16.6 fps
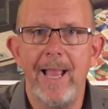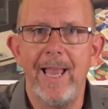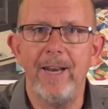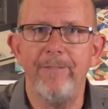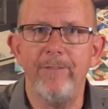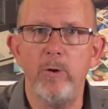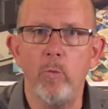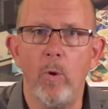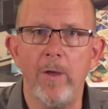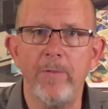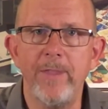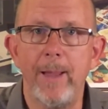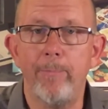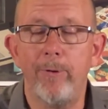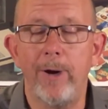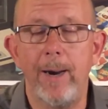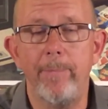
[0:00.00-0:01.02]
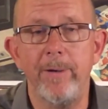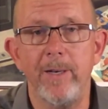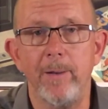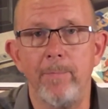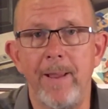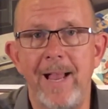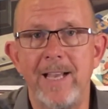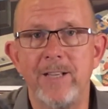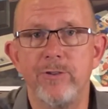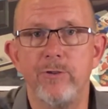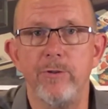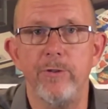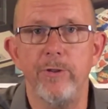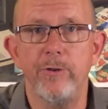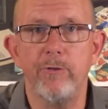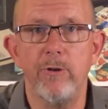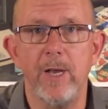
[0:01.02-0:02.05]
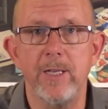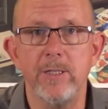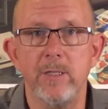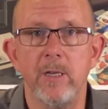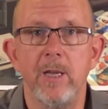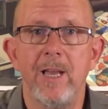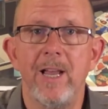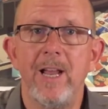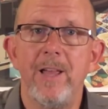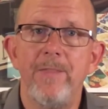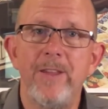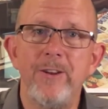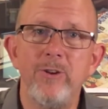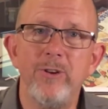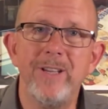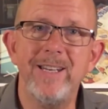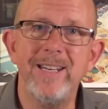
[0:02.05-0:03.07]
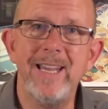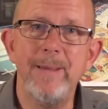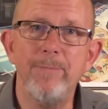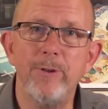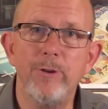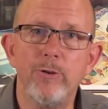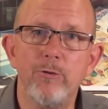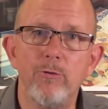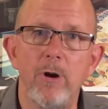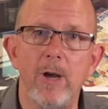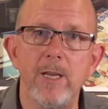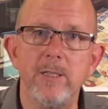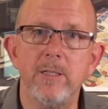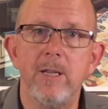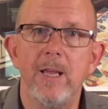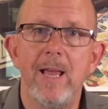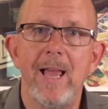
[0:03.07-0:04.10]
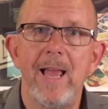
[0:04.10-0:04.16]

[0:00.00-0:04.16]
And if you want that property to pass through the trust, then you can name the trust